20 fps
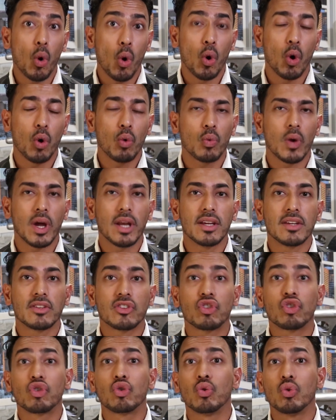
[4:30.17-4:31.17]
or when
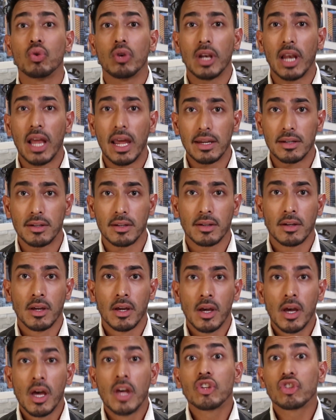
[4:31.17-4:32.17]
it's too late.
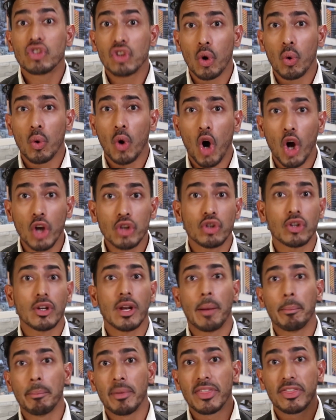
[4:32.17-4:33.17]
So on to
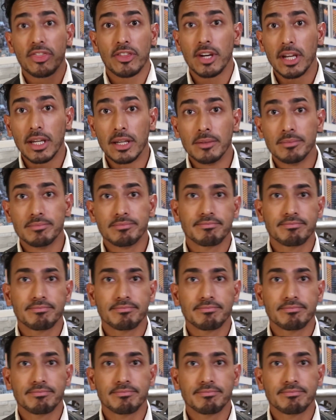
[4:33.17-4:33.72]
number 3.